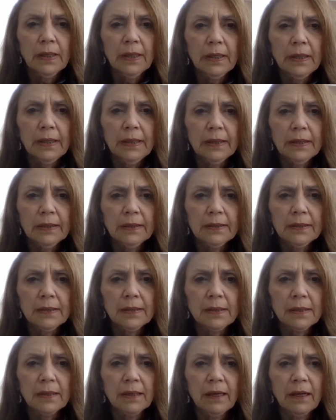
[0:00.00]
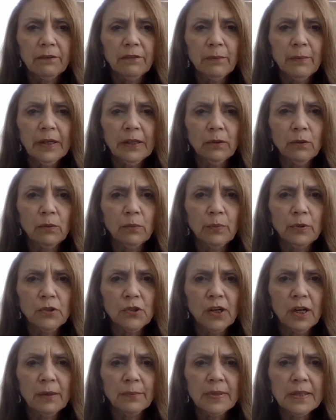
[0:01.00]
And having my own
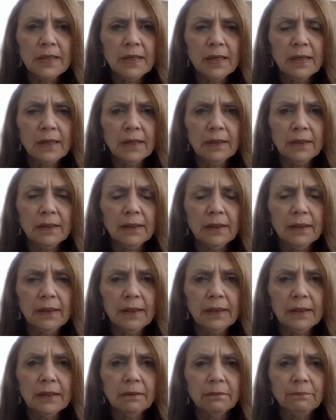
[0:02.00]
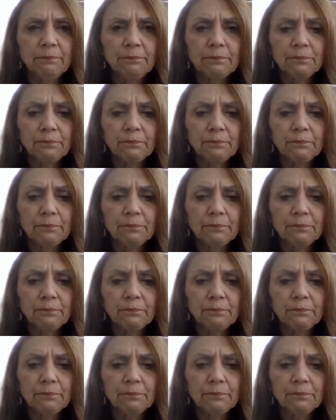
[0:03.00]
pajamas on and